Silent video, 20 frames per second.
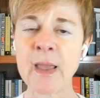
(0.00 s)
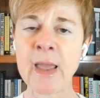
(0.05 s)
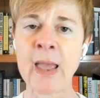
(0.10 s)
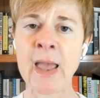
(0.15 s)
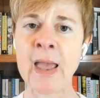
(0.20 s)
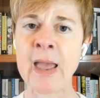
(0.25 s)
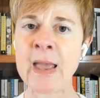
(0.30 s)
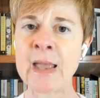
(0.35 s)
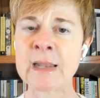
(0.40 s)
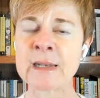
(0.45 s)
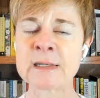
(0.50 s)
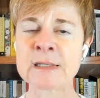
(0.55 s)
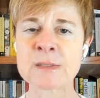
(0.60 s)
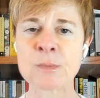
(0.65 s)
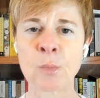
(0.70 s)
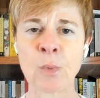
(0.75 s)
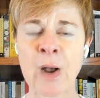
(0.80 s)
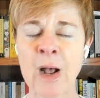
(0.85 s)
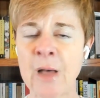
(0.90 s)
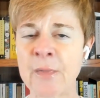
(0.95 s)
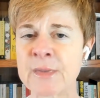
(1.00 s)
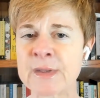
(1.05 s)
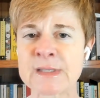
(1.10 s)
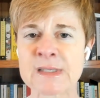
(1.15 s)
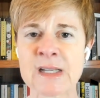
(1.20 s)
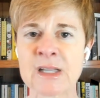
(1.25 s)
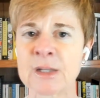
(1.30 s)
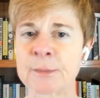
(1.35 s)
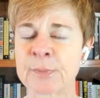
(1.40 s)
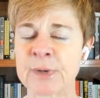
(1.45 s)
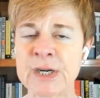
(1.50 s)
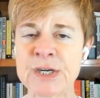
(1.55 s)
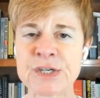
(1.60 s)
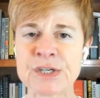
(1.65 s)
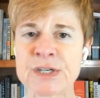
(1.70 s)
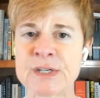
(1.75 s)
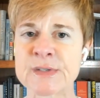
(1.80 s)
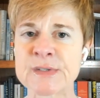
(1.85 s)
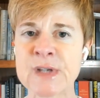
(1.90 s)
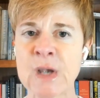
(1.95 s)
And while this
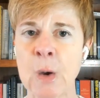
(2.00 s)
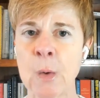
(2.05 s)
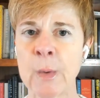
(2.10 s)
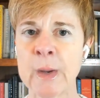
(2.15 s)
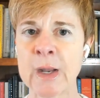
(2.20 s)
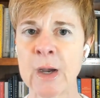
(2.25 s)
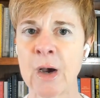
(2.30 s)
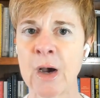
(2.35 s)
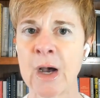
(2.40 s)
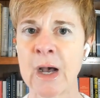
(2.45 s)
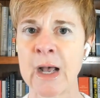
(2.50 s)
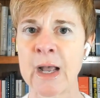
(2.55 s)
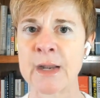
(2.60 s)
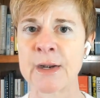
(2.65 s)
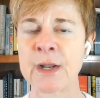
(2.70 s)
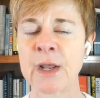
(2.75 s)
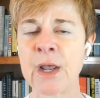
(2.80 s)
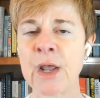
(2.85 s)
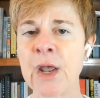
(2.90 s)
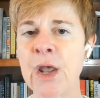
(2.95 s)
celebration is going on,